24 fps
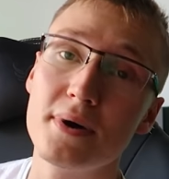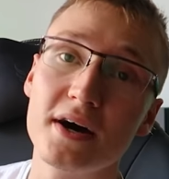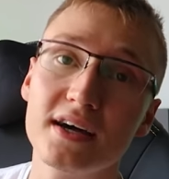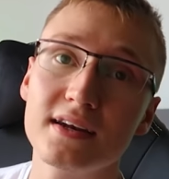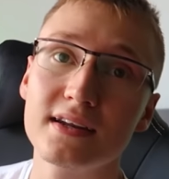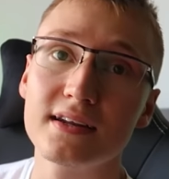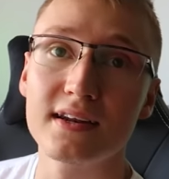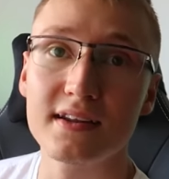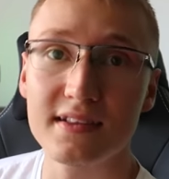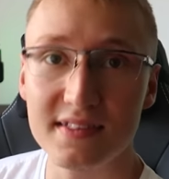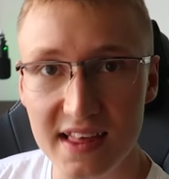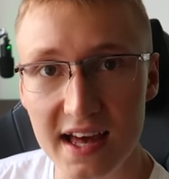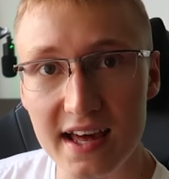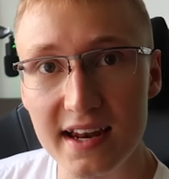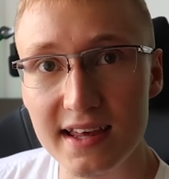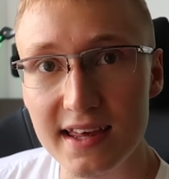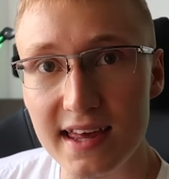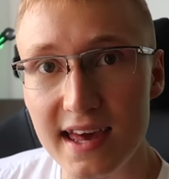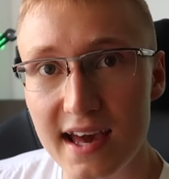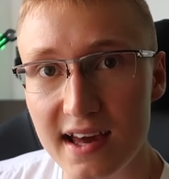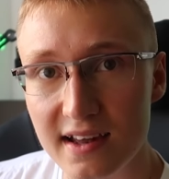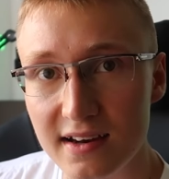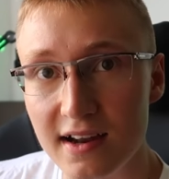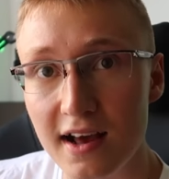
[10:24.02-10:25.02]
But then
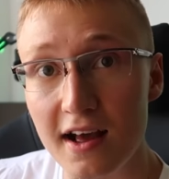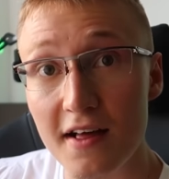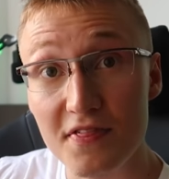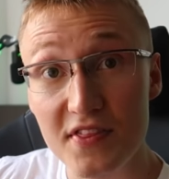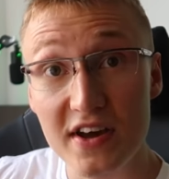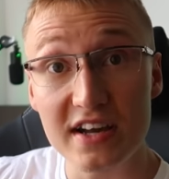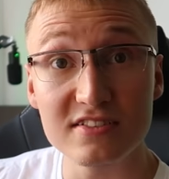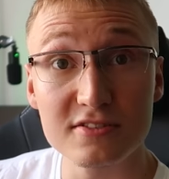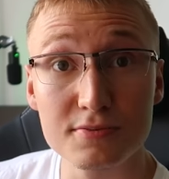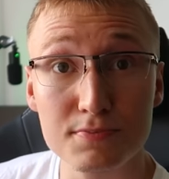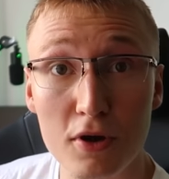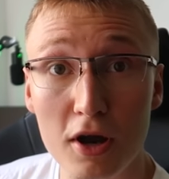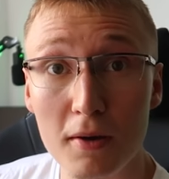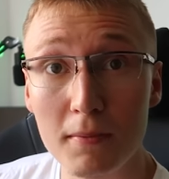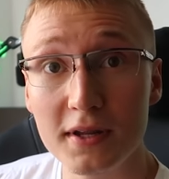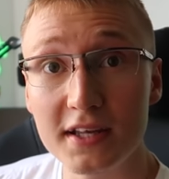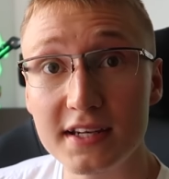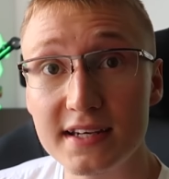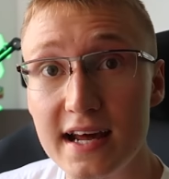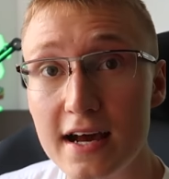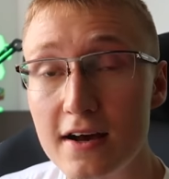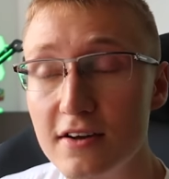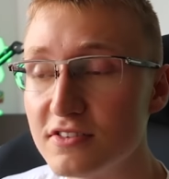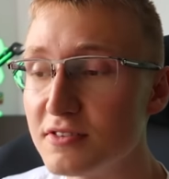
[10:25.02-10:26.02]
again, that's
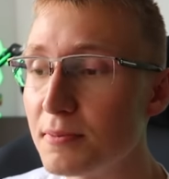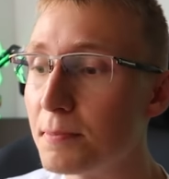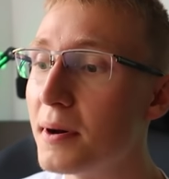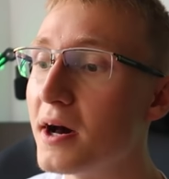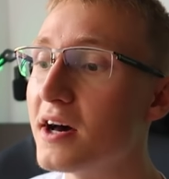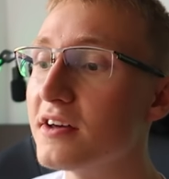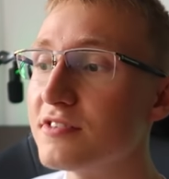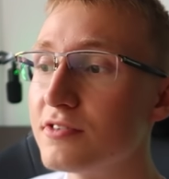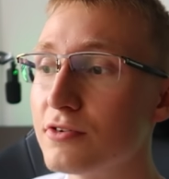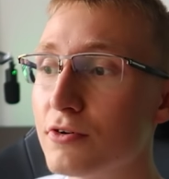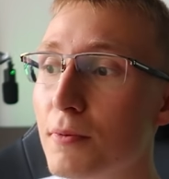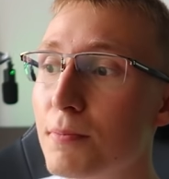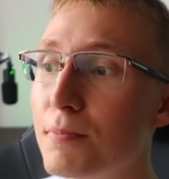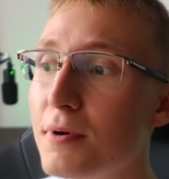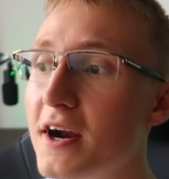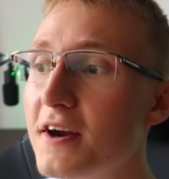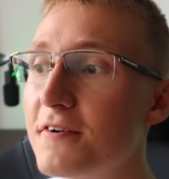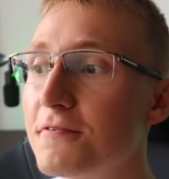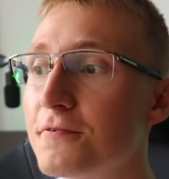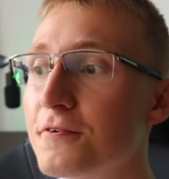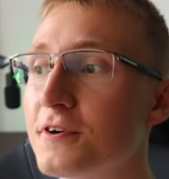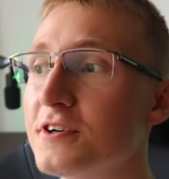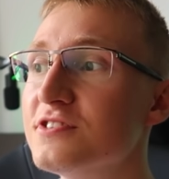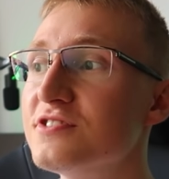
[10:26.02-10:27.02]
probably down to personal
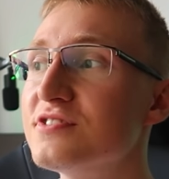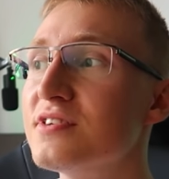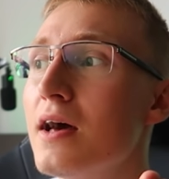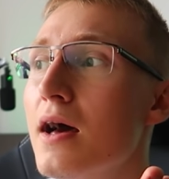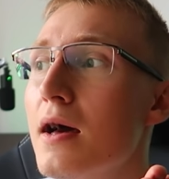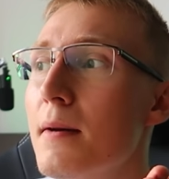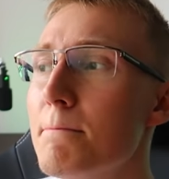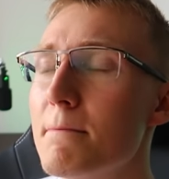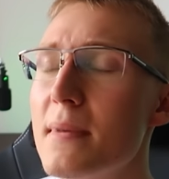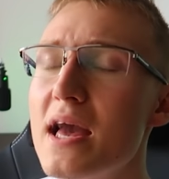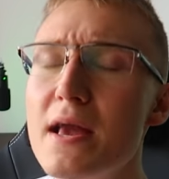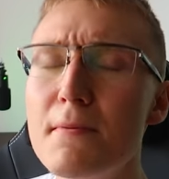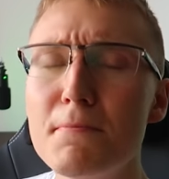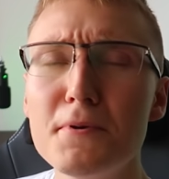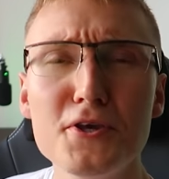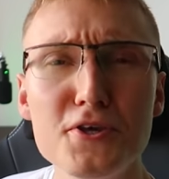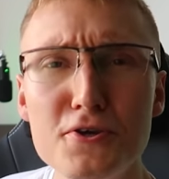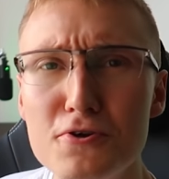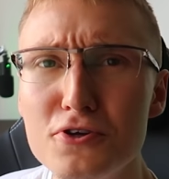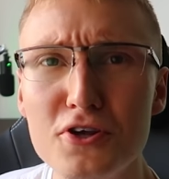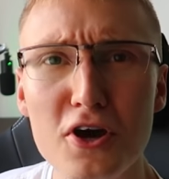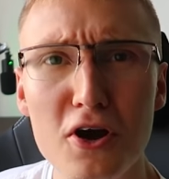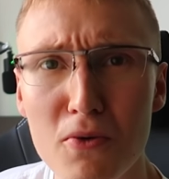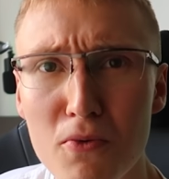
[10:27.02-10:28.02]
preference. Maybe
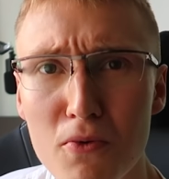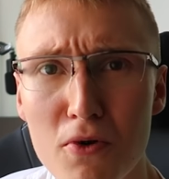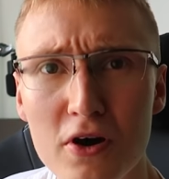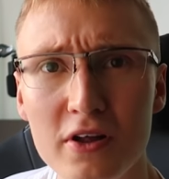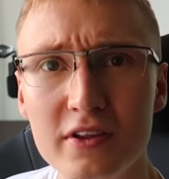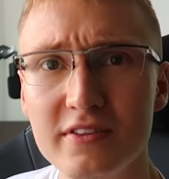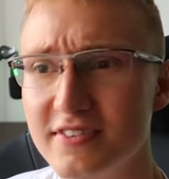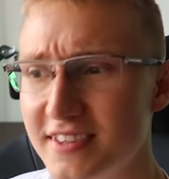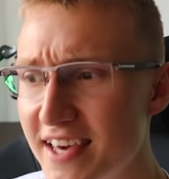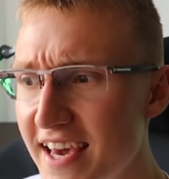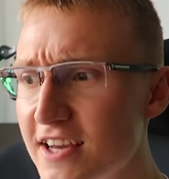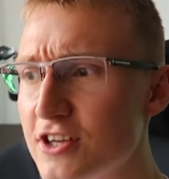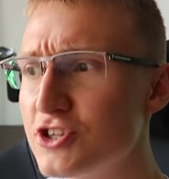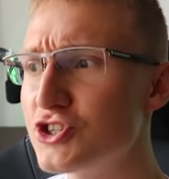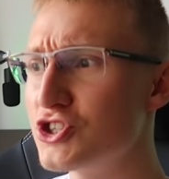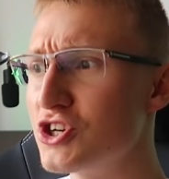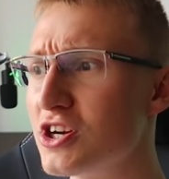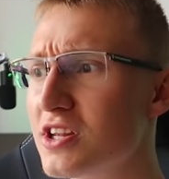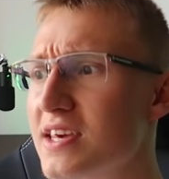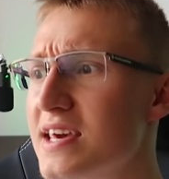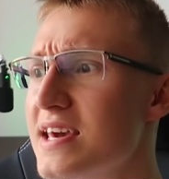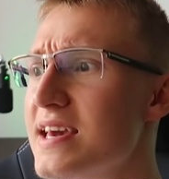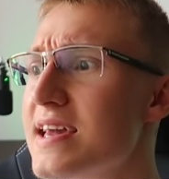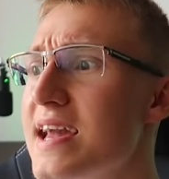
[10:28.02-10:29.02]
you don't want
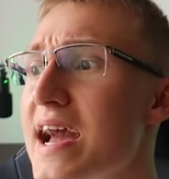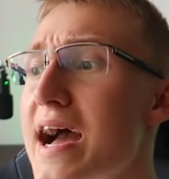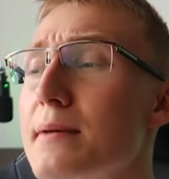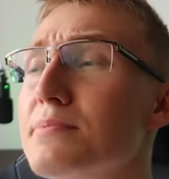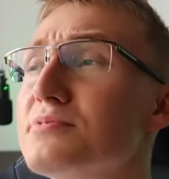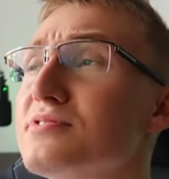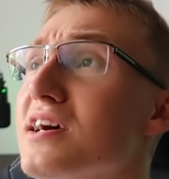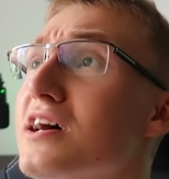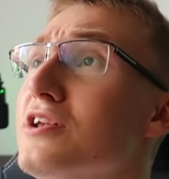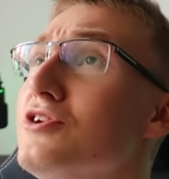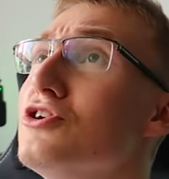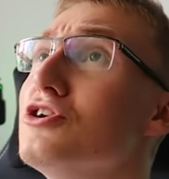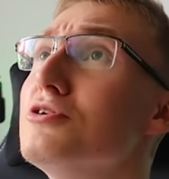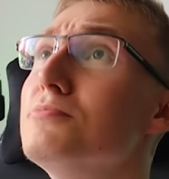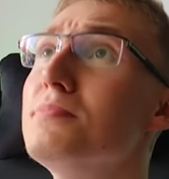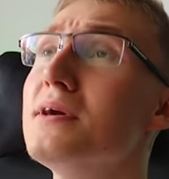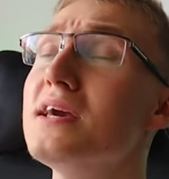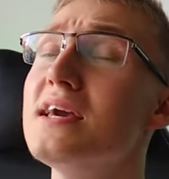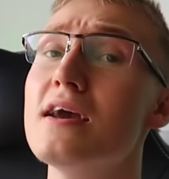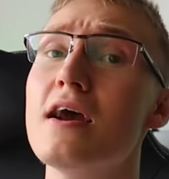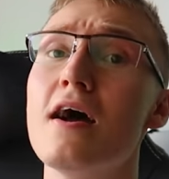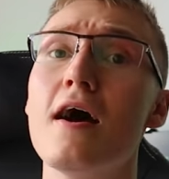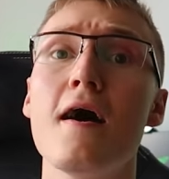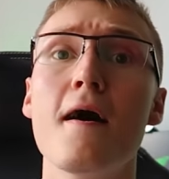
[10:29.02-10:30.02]
textured keycaps and you'd
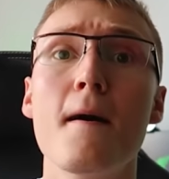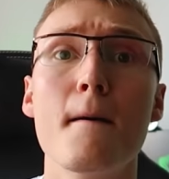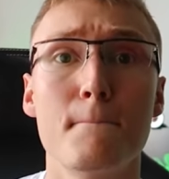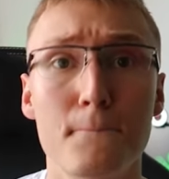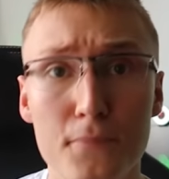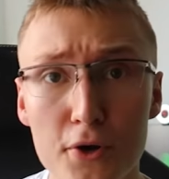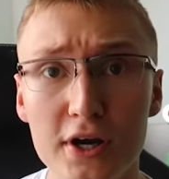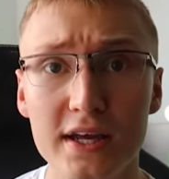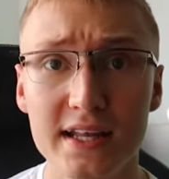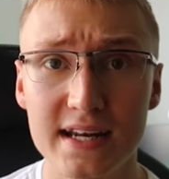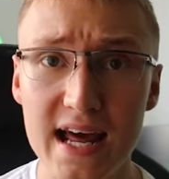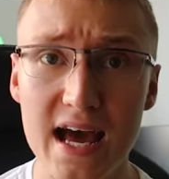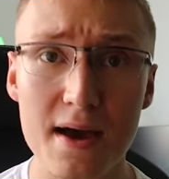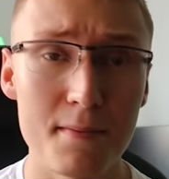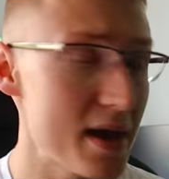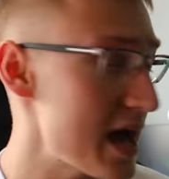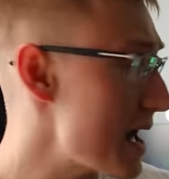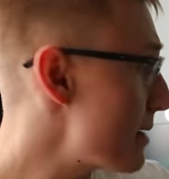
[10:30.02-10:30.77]
be pretty damn